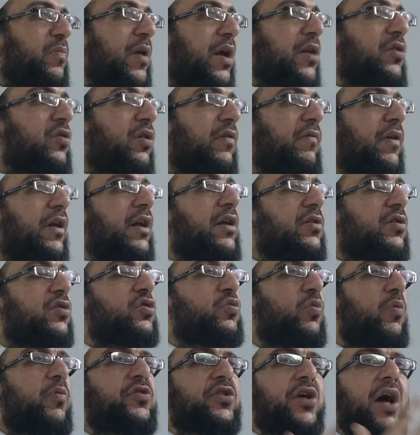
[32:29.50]
of Al-Andalus. What
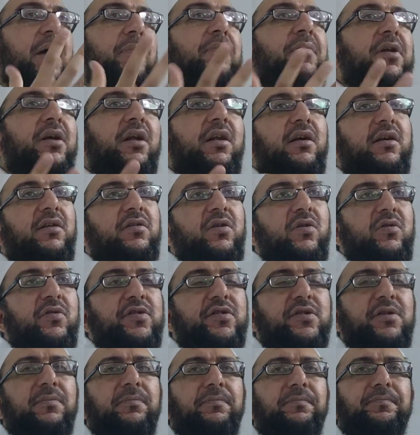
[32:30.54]
was happening in Al-Andalus?
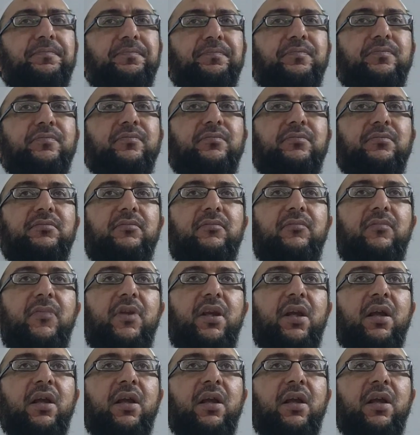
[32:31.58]
The